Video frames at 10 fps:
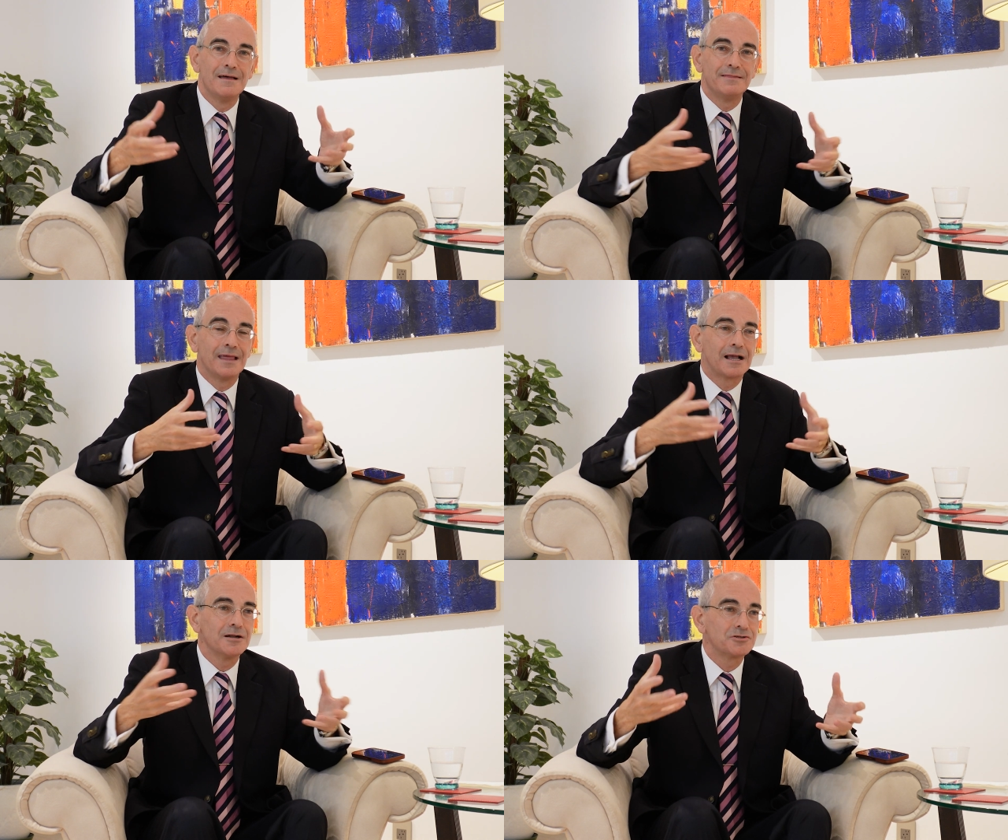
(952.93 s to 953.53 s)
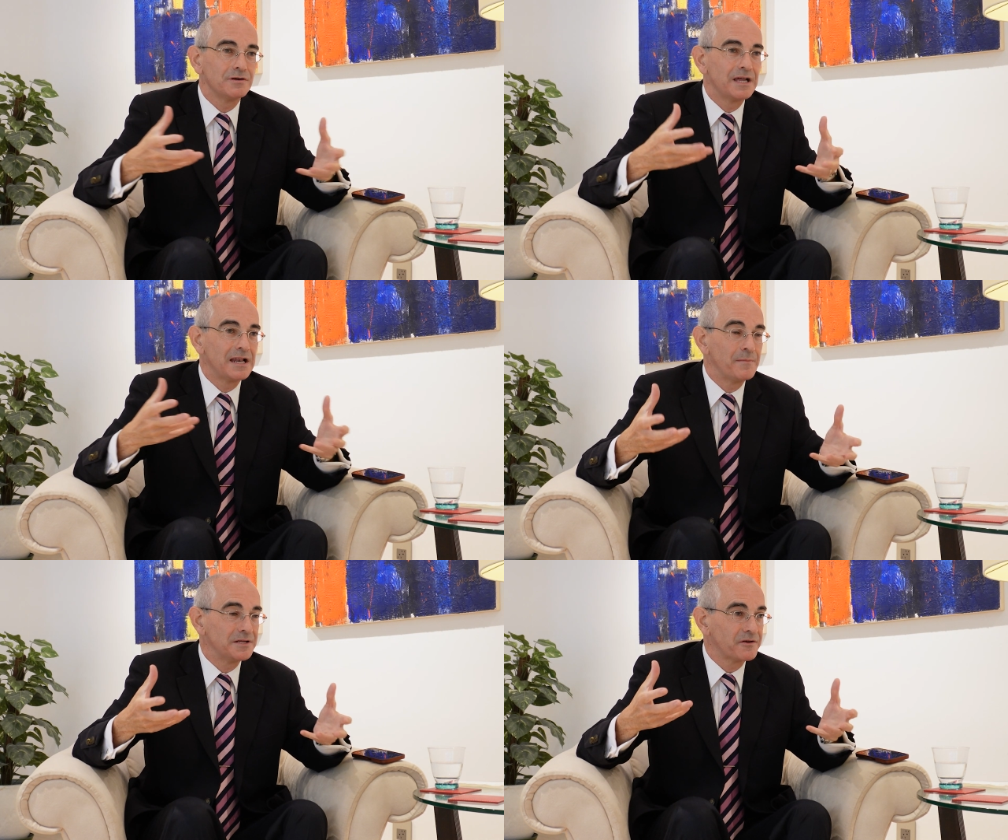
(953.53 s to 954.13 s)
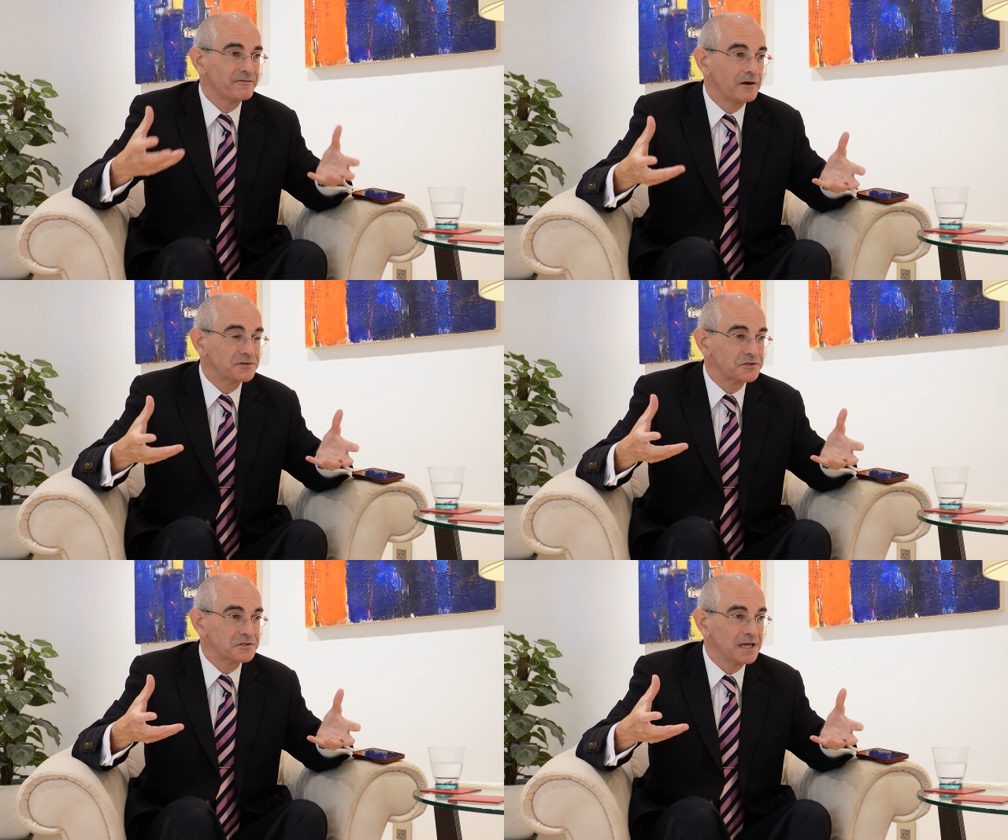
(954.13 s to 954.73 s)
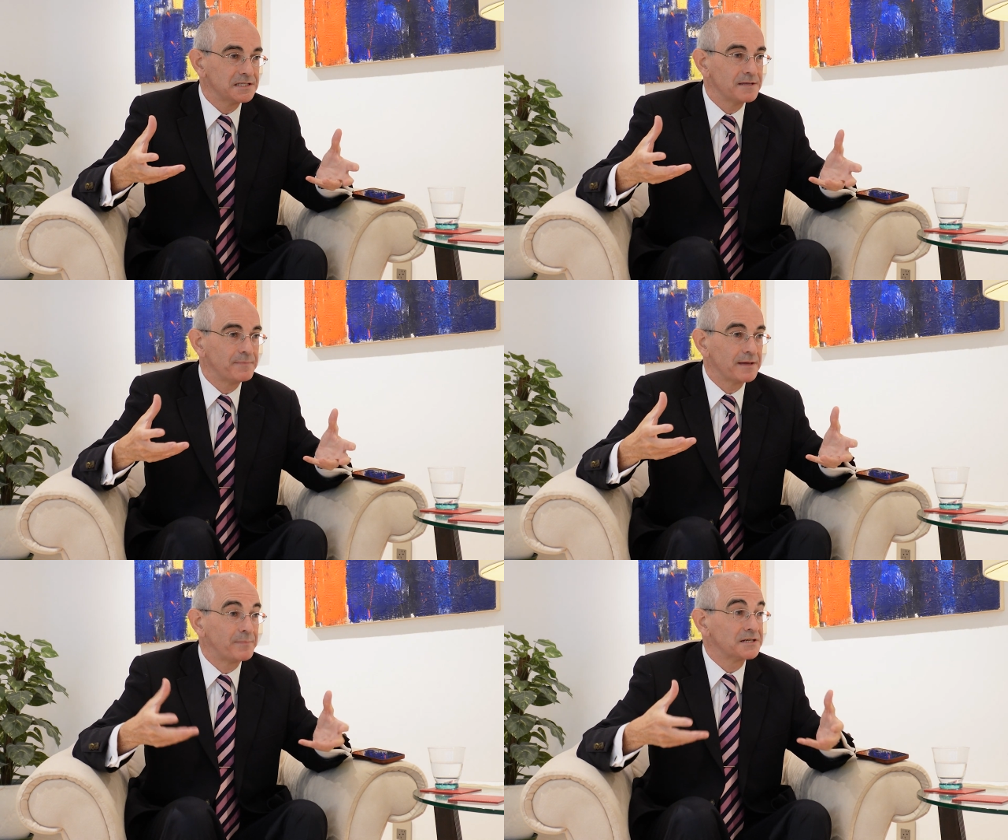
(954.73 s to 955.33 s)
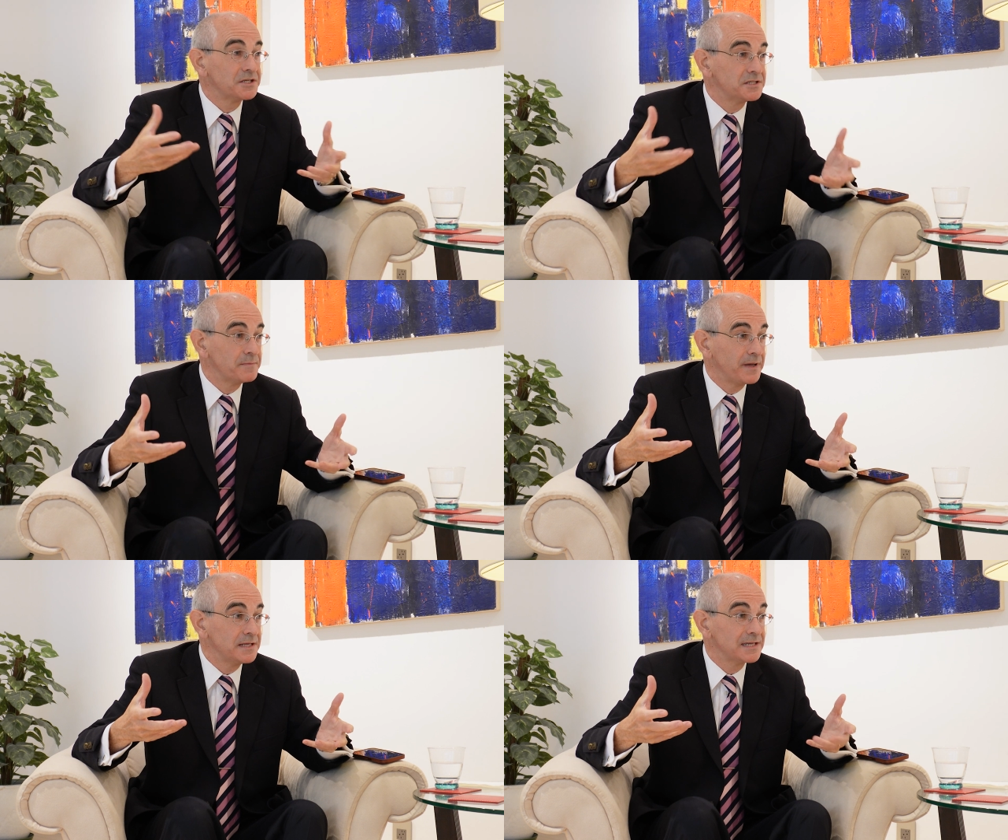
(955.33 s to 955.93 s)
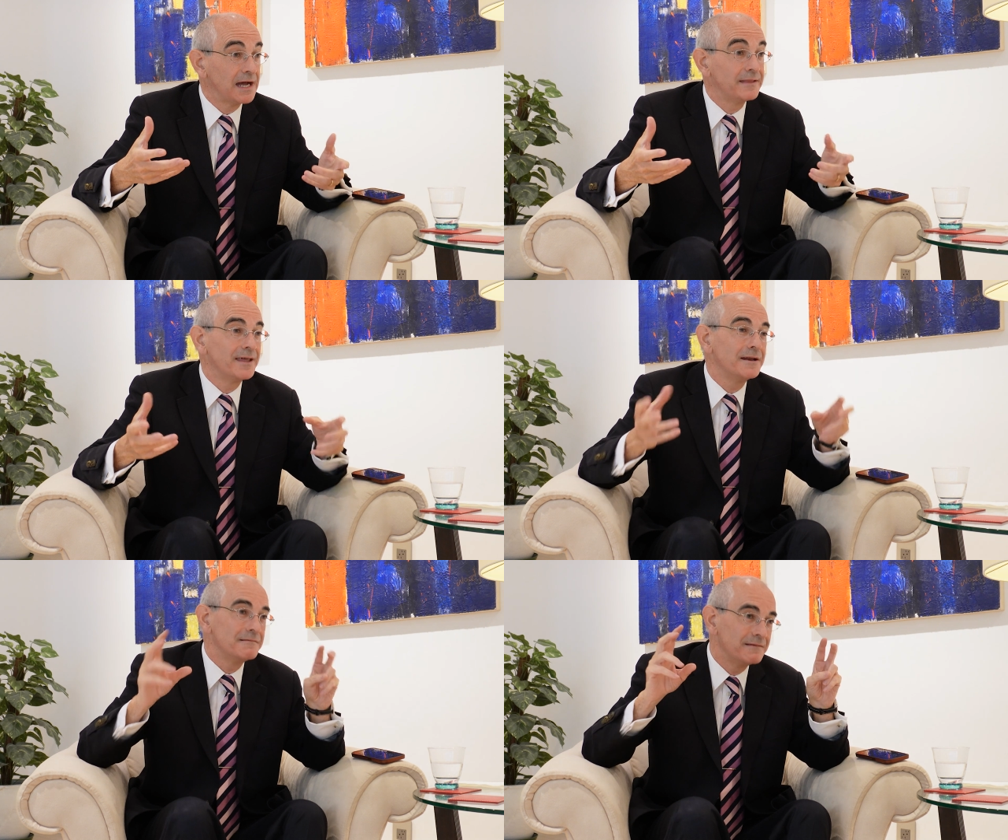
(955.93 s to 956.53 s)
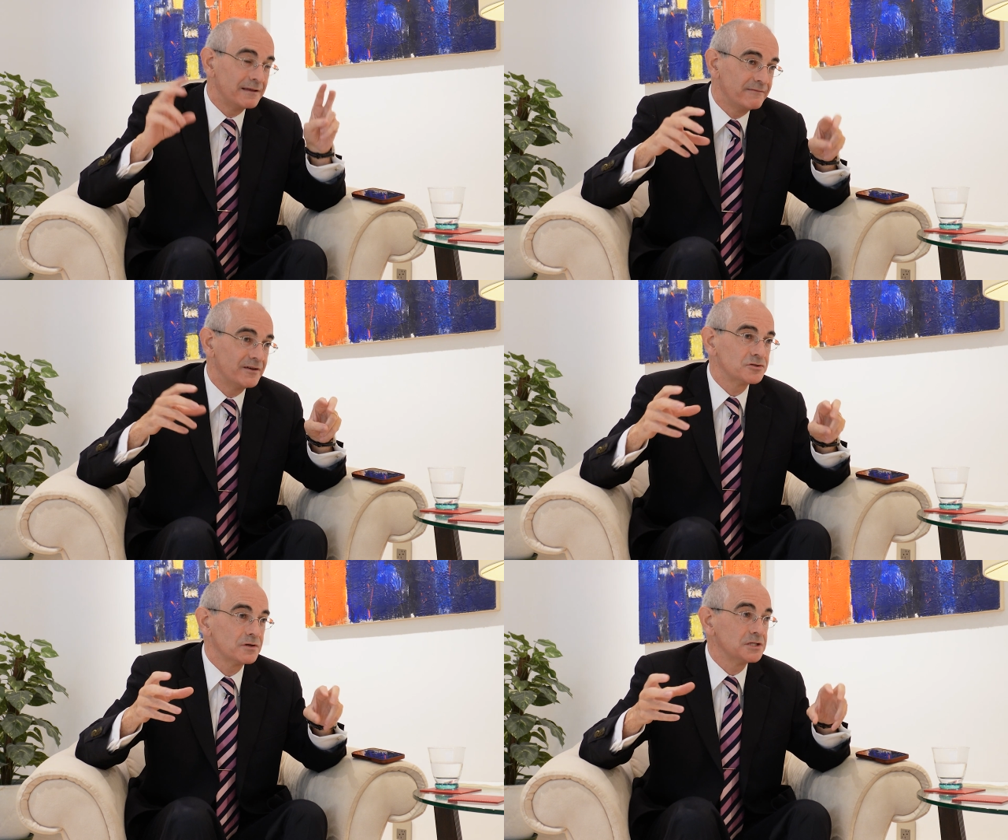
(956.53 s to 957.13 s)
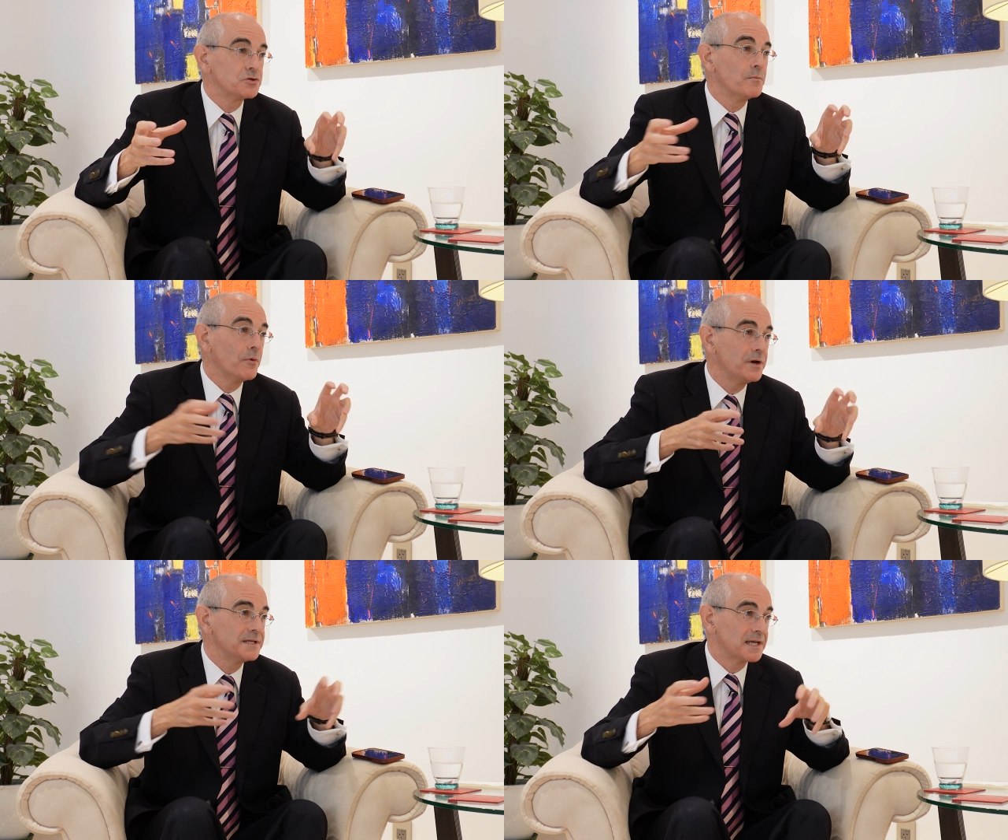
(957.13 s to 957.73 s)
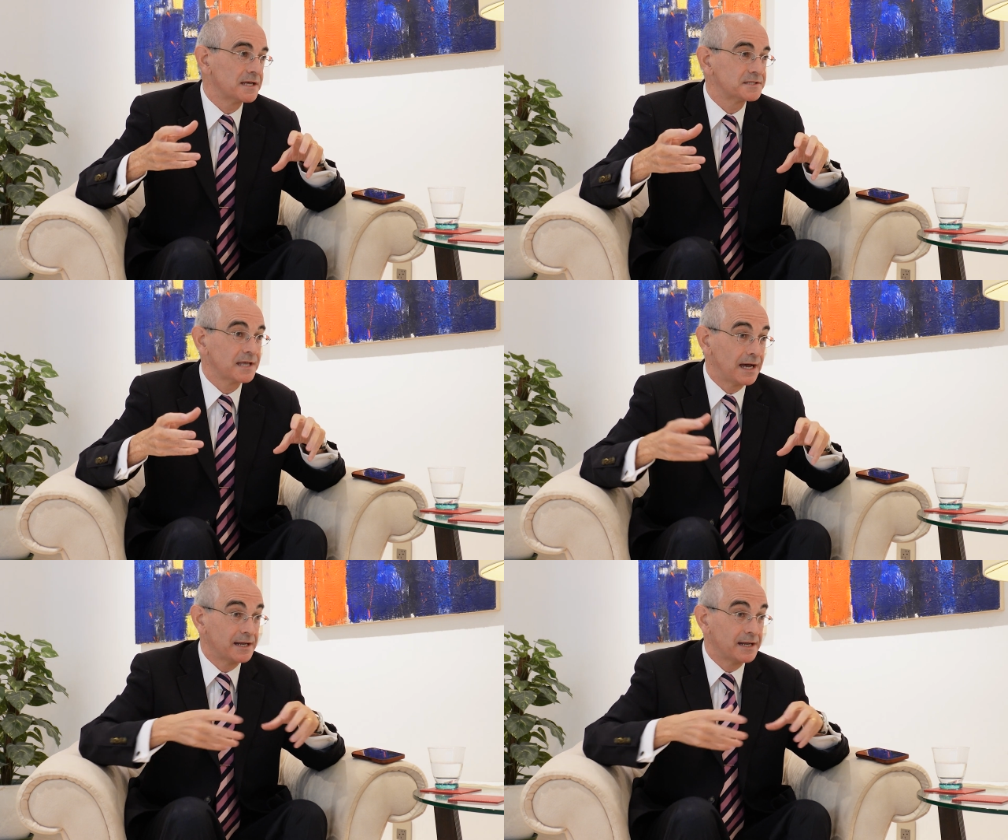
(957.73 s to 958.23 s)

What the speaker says: the cultural elements of our society, but participate and then eventually to monetize.